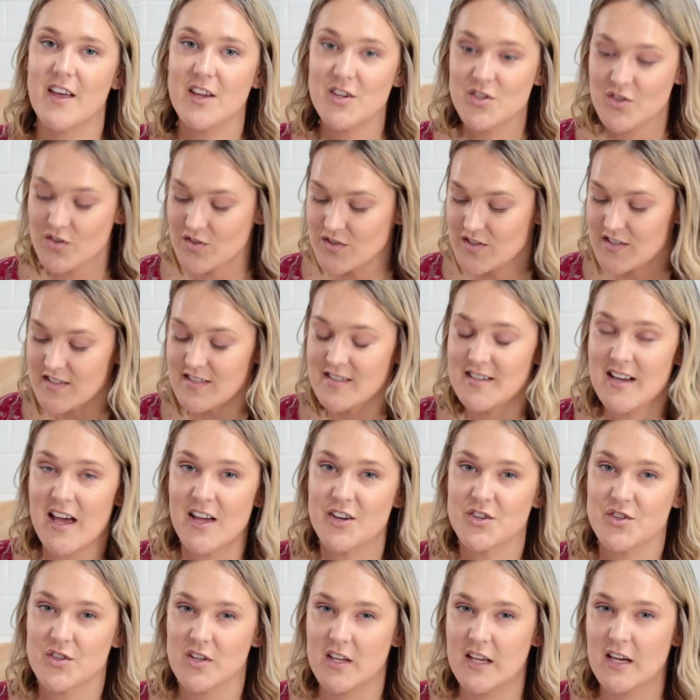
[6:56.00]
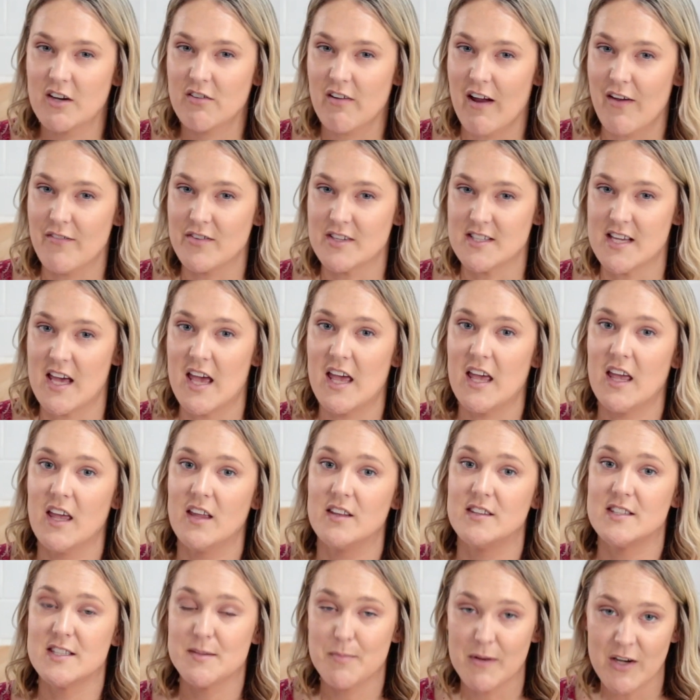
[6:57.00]
They should just naturally gravitate
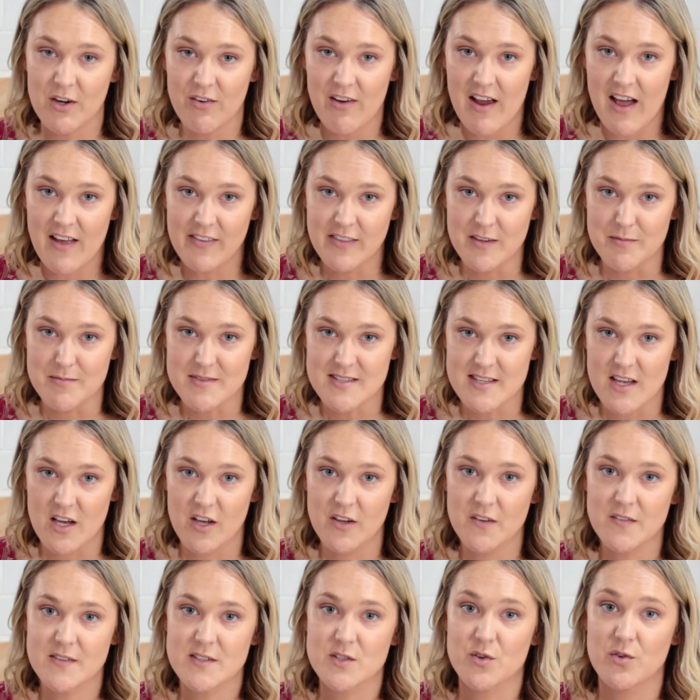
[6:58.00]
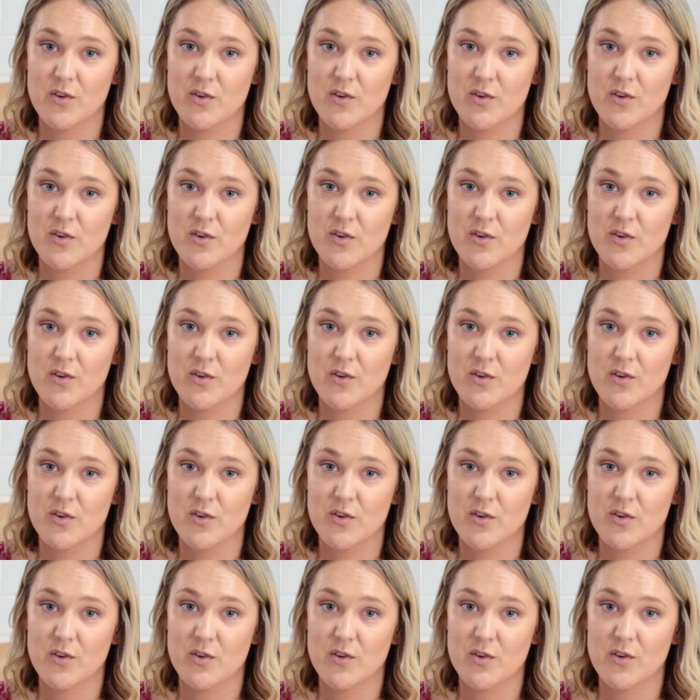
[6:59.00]
and spin around themselves,